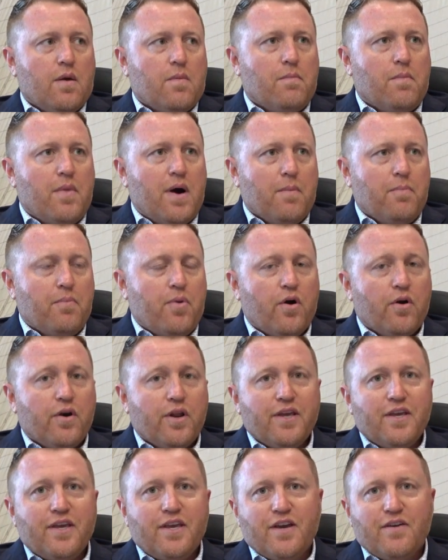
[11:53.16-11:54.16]
My
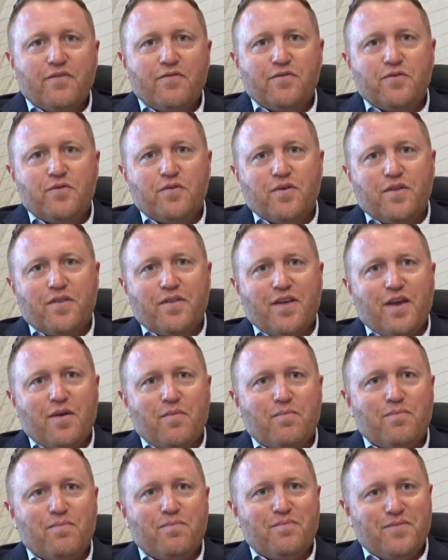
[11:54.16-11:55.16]
parting gift,
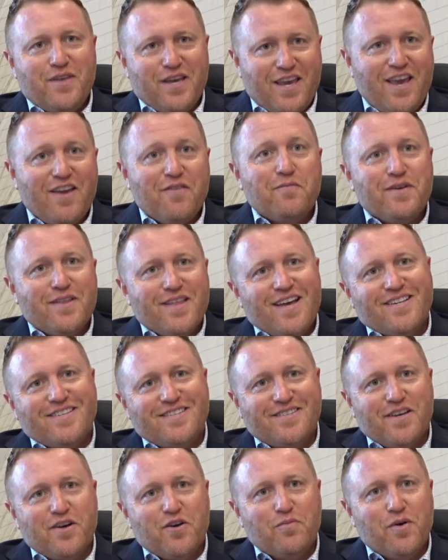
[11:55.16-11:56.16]
they gave me that
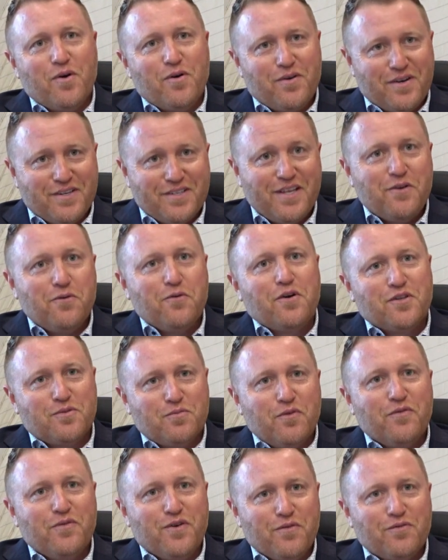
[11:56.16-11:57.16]
sailboat because they knew I was
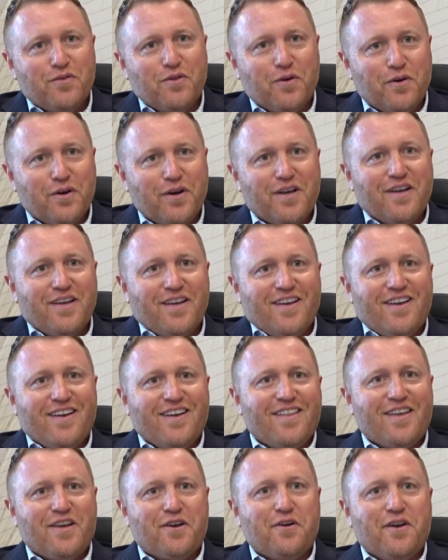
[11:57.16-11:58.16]
moving to Florida.
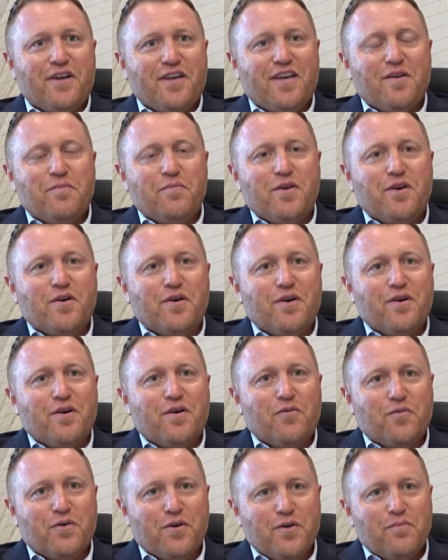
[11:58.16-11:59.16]
They couldn't get me
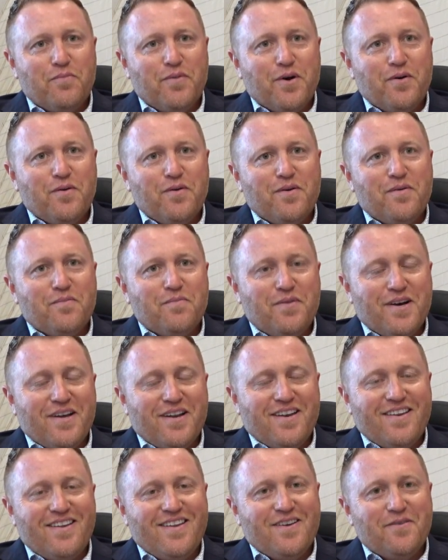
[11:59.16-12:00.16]
a real boat,
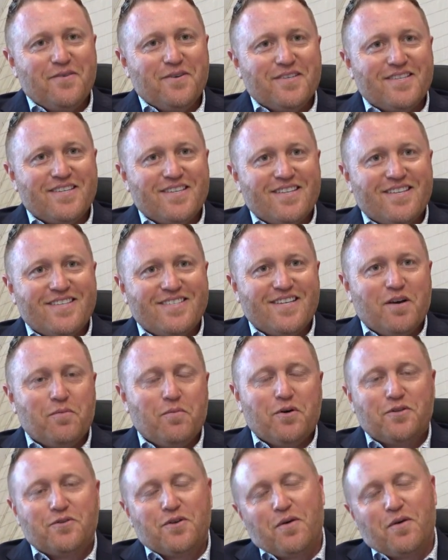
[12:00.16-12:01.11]
but it was the sailboat.